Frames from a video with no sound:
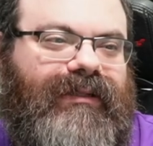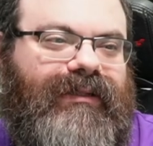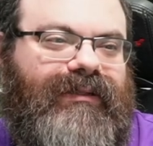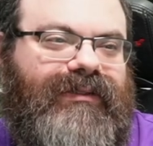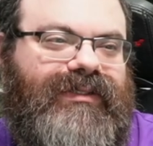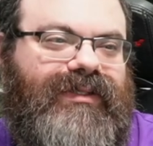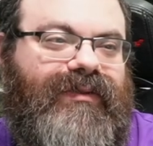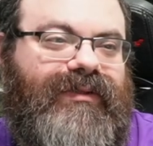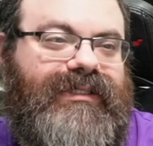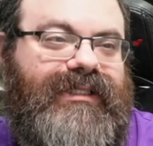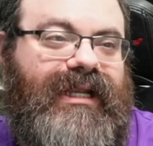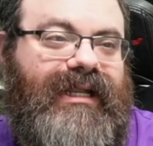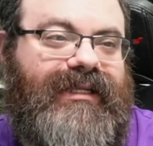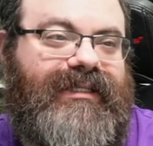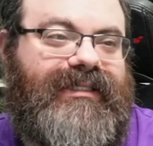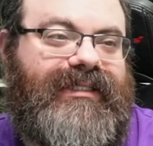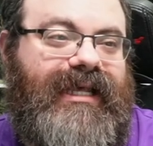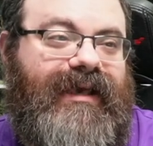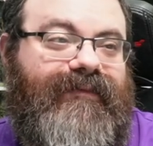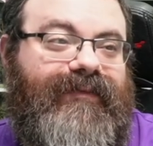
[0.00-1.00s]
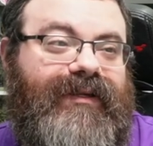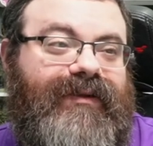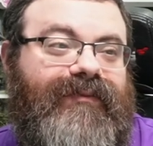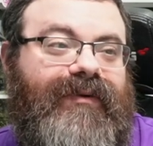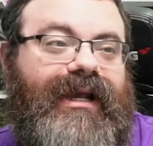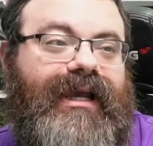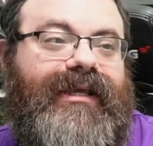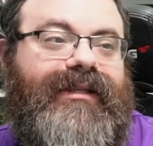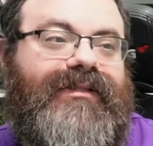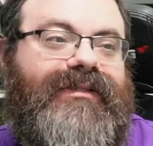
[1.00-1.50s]
so it's not seven,
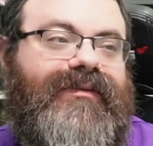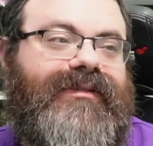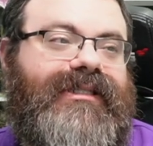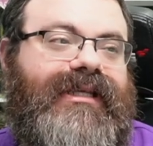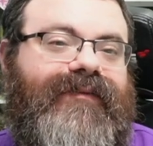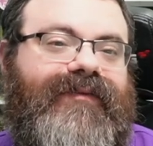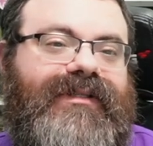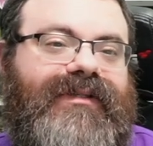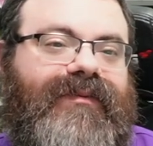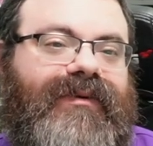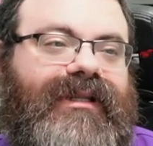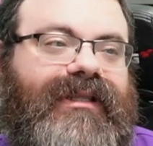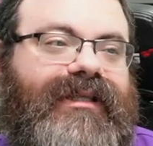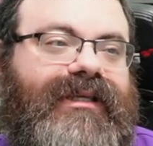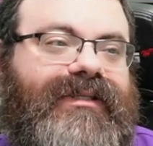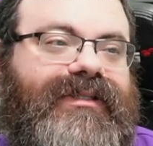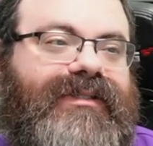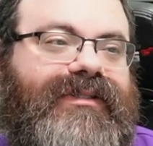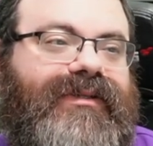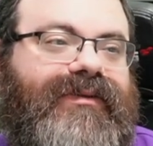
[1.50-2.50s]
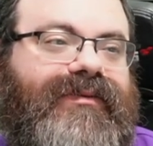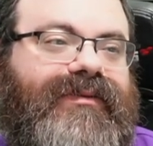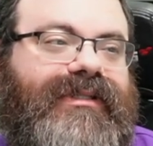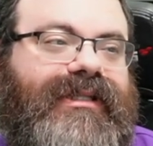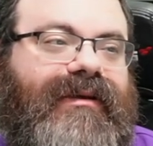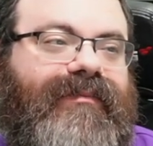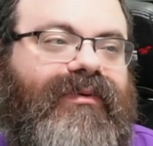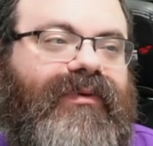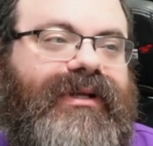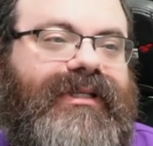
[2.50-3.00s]
right? So seven's in one of these two. So
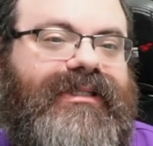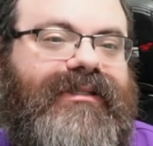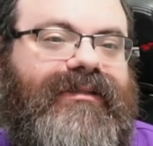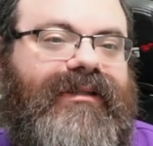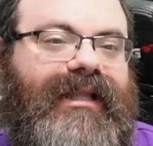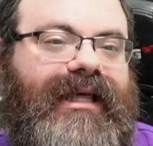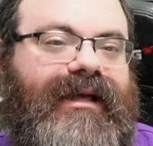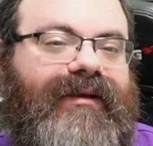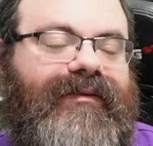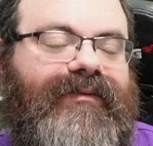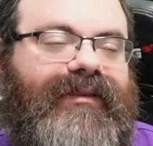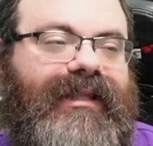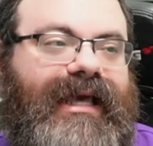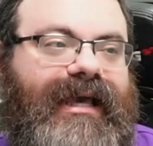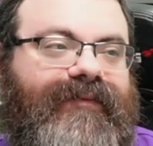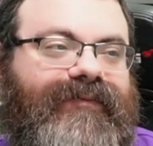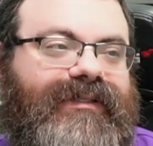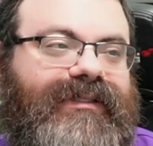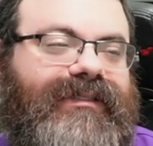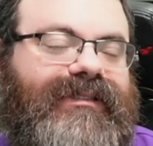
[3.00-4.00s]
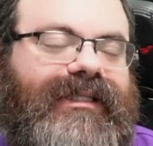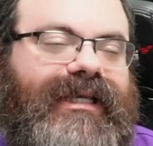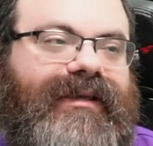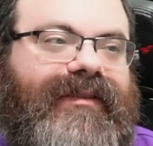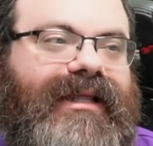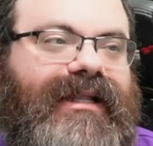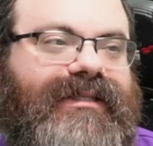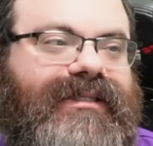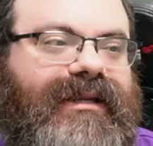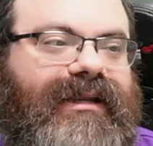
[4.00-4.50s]
that point's le left, saying
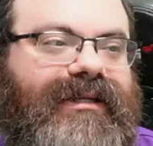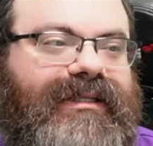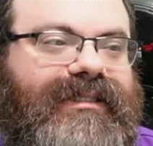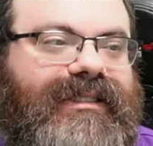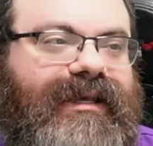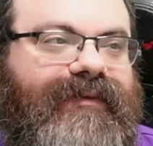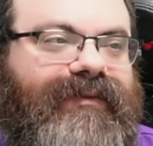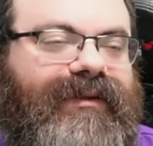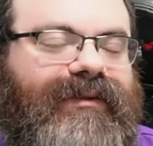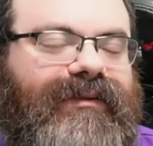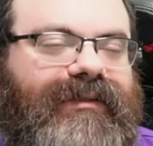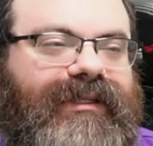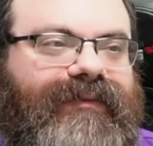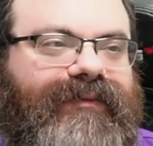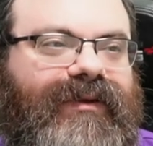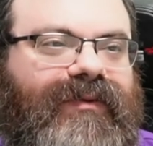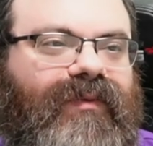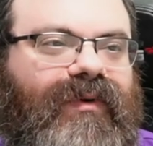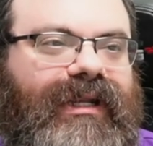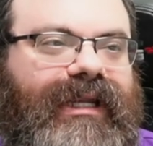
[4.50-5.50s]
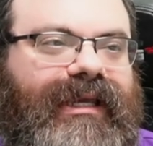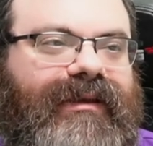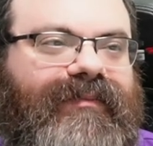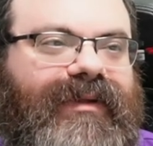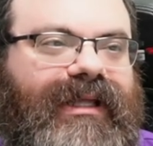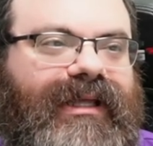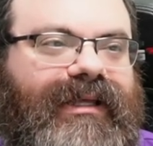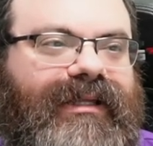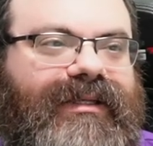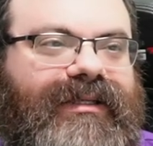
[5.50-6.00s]
that's not a seven, leaving one eight
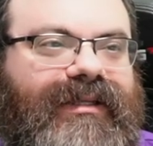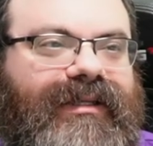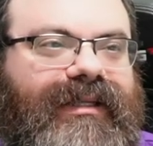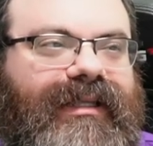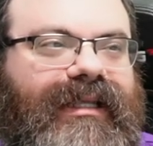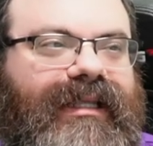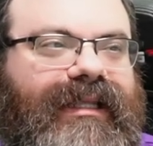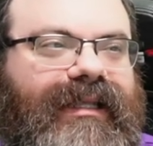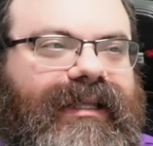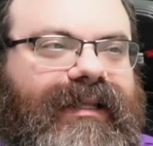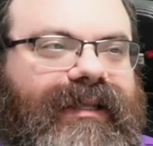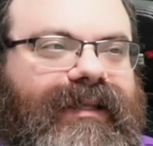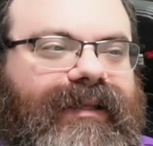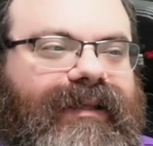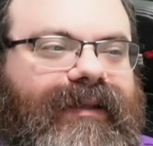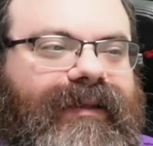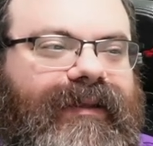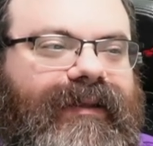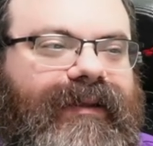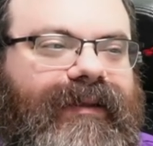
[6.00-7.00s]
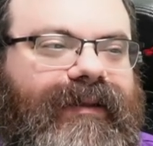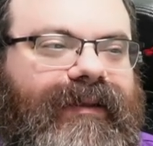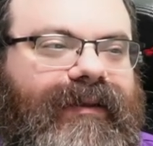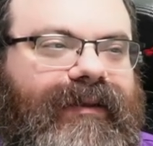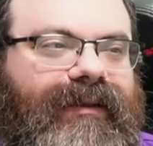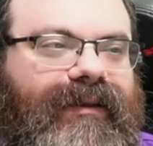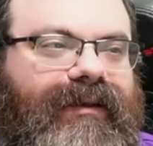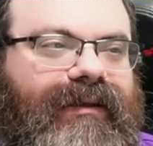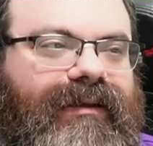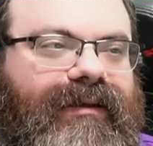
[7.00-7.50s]
behind.
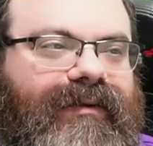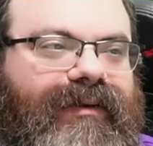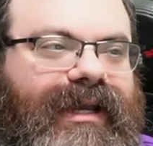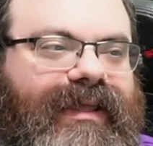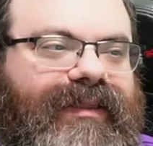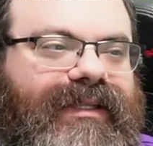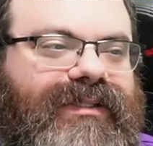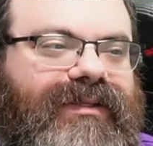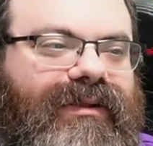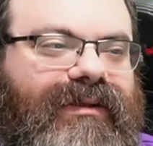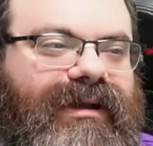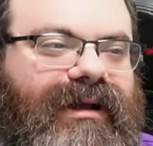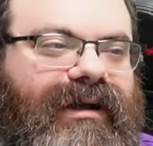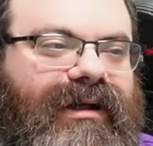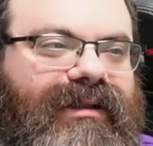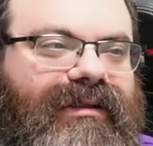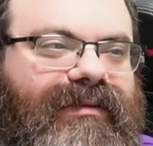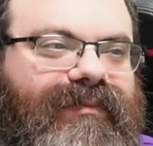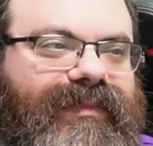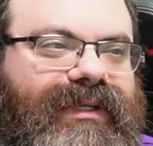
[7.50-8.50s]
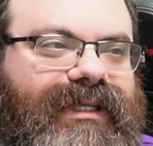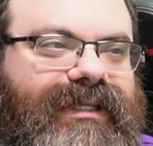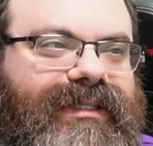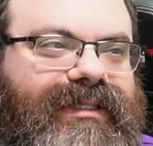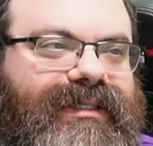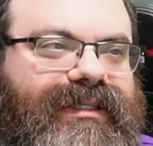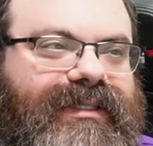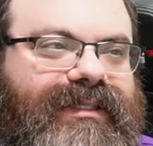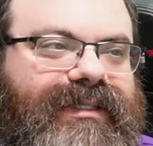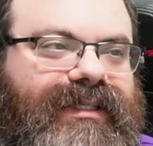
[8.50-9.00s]
All right, this whole column
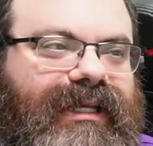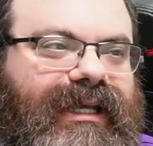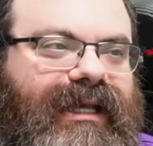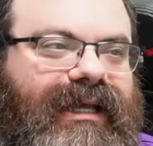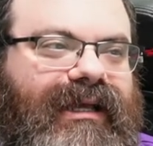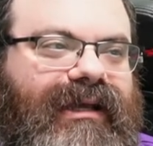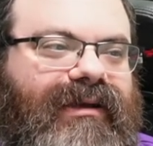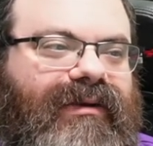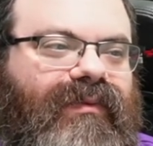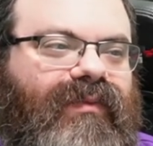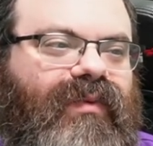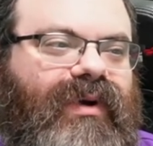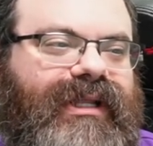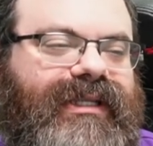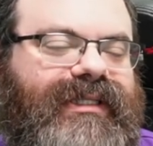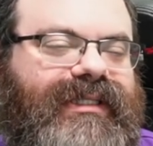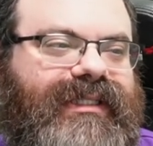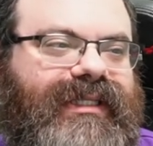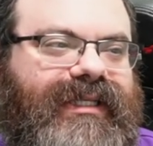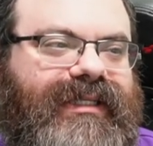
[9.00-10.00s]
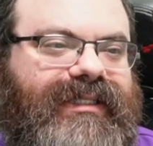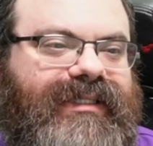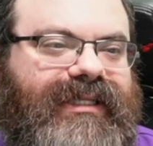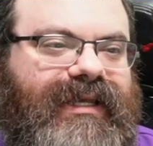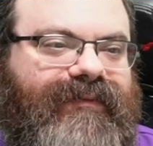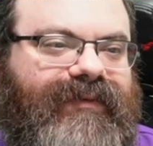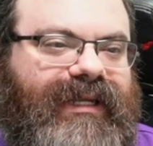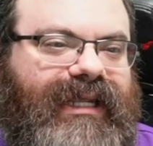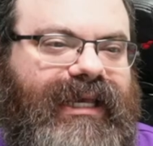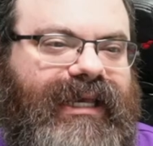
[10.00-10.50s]
is uh, one, six,
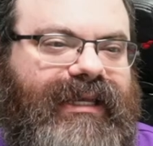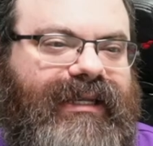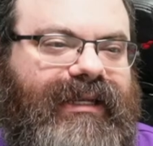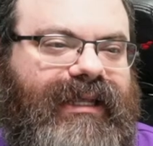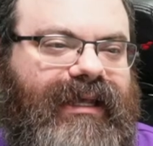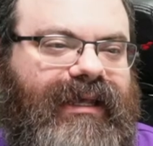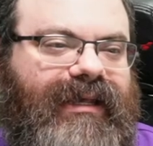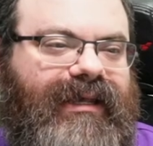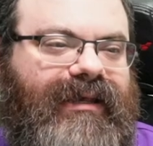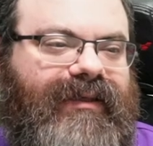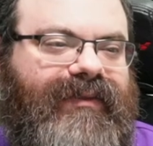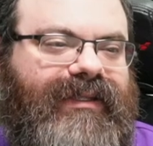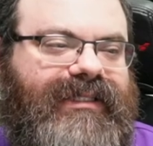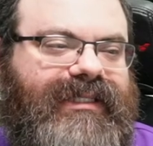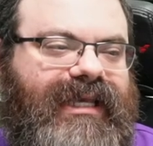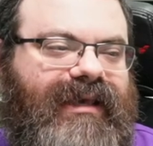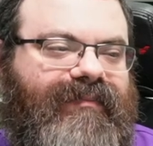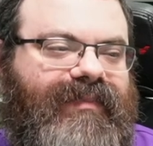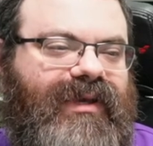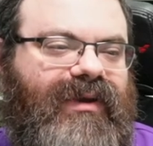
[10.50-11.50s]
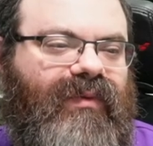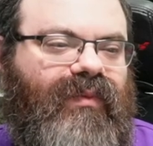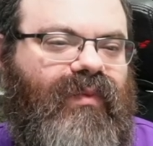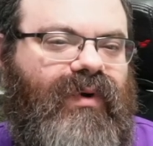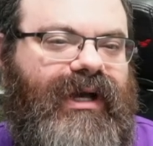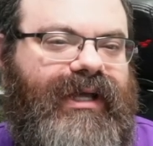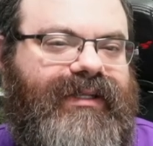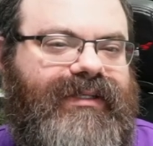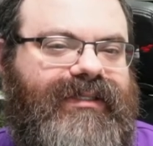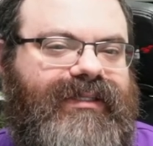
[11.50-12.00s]
seven, eight. This can't be a
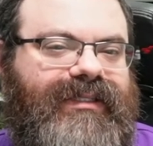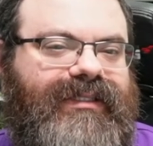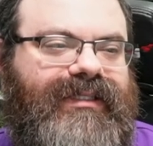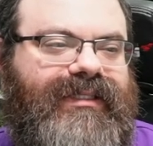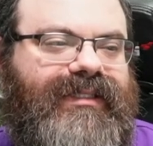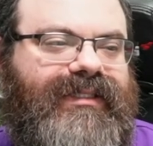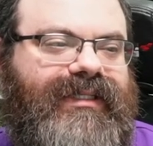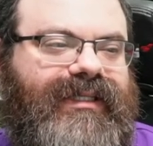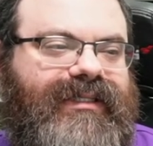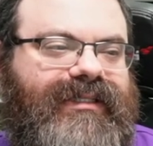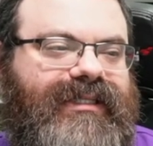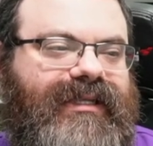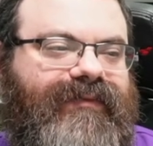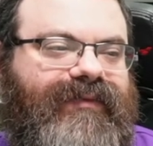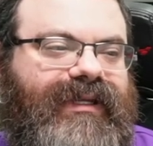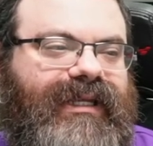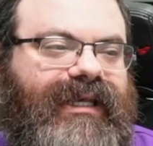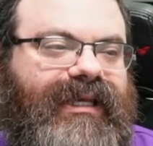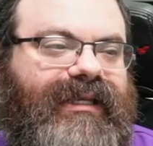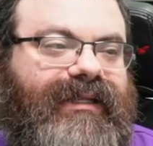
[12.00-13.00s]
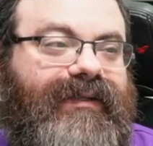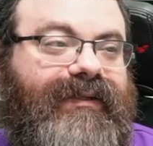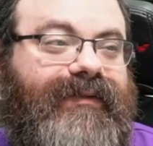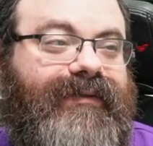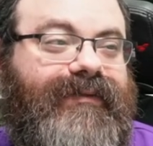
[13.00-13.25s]
one, so this is six, seven, eight.